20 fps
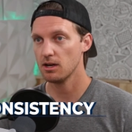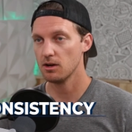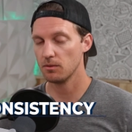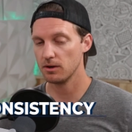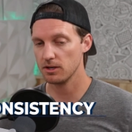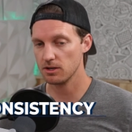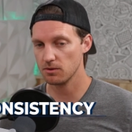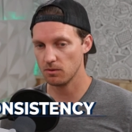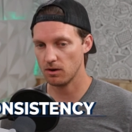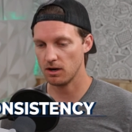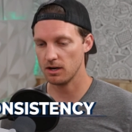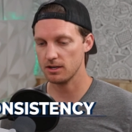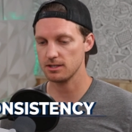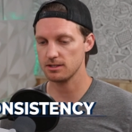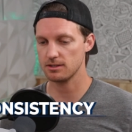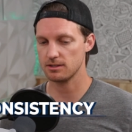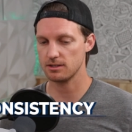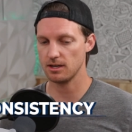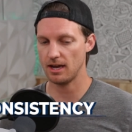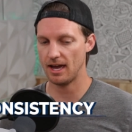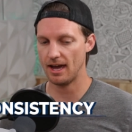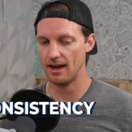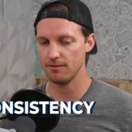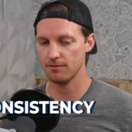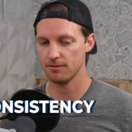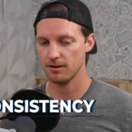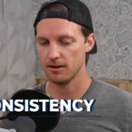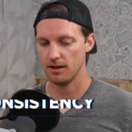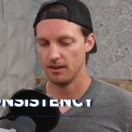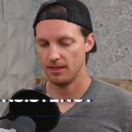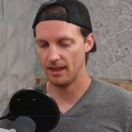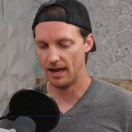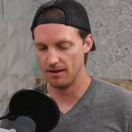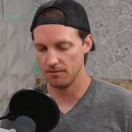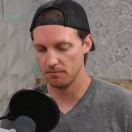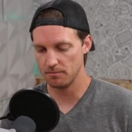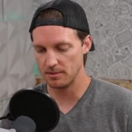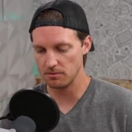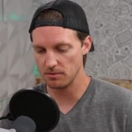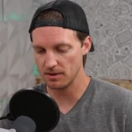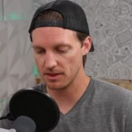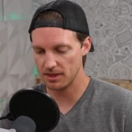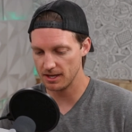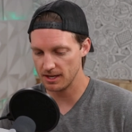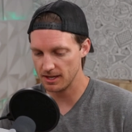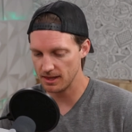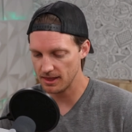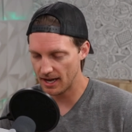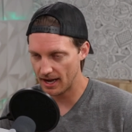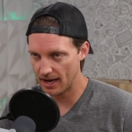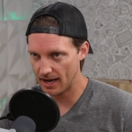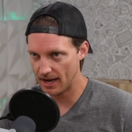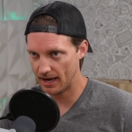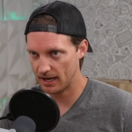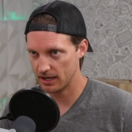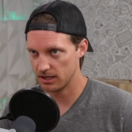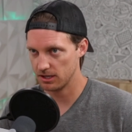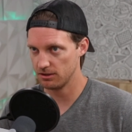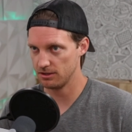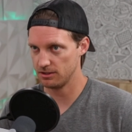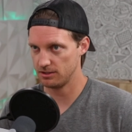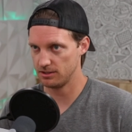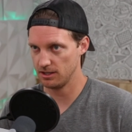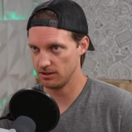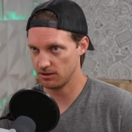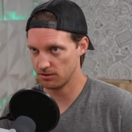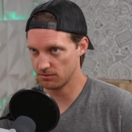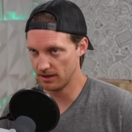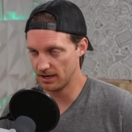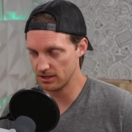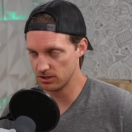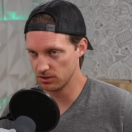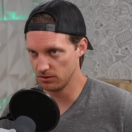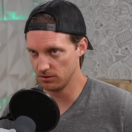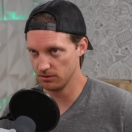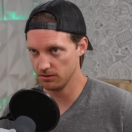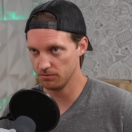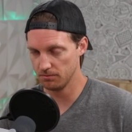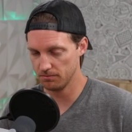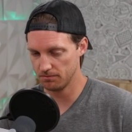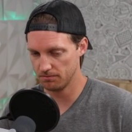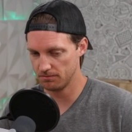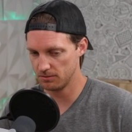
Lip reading: What you want is to have that be within that accuracy threshold